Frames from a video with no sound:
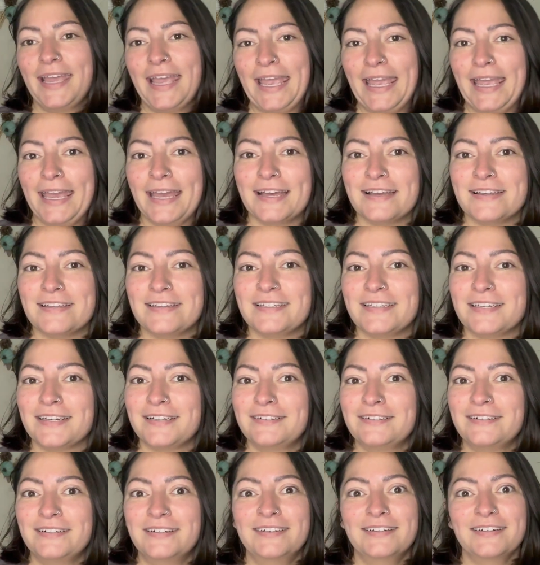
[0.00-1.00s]

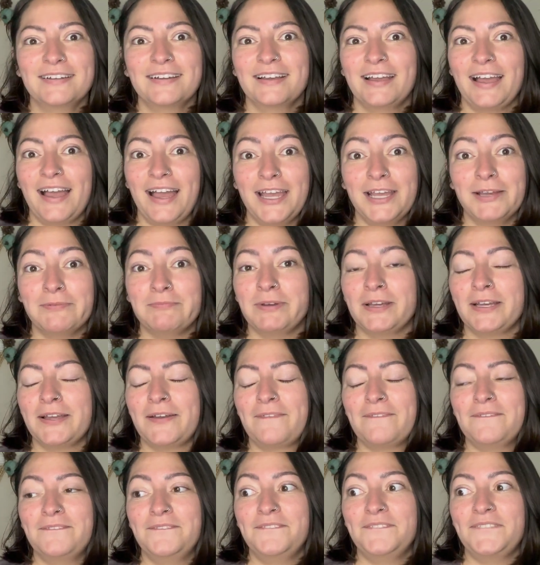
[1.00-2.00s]
And I am
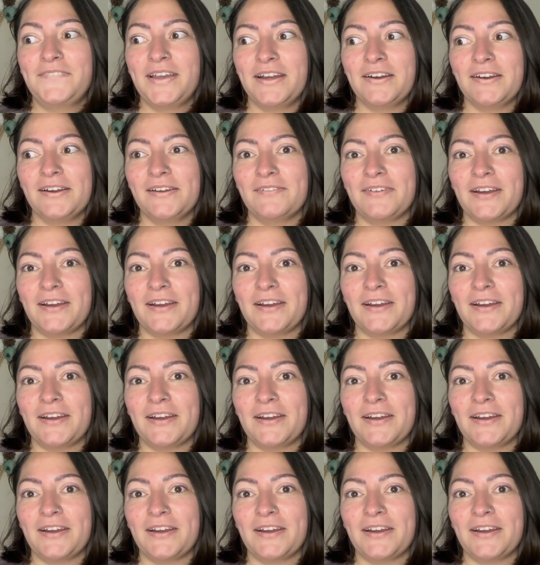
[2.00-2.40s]
very,